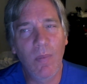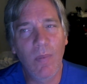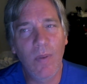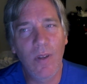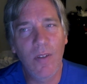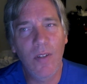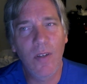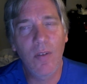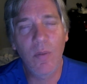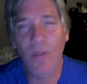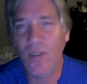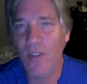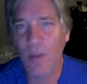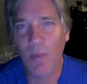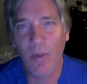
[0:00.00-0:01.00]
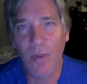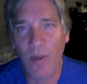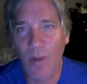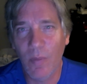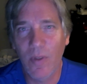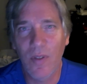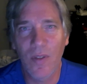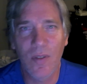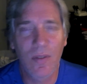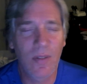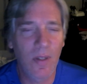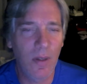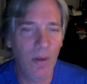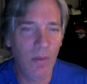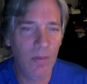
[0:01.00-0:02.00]
instead of doing the same old thing, which is,
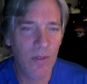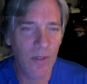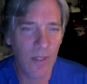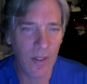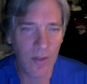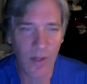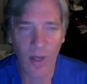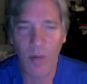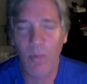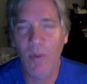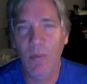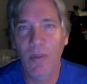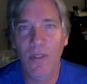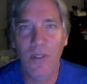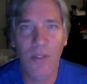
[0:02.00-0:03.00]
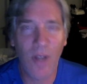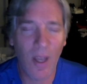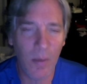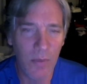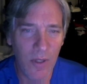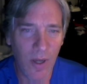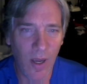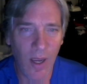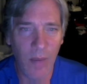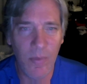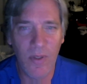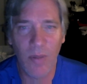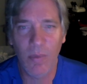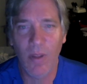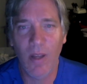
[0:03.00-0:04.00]
get signed up with a bunch of job
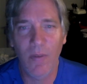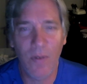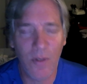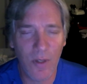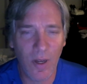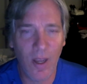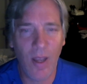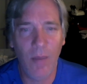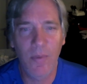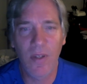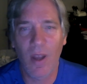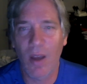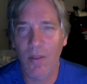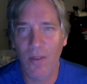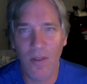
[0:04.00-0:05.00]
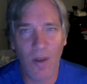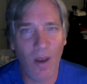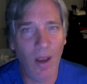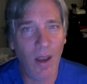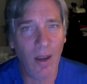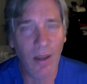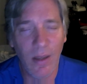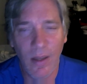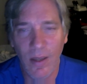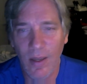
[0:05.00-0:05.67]
shops, apply for jobs, talk the talk,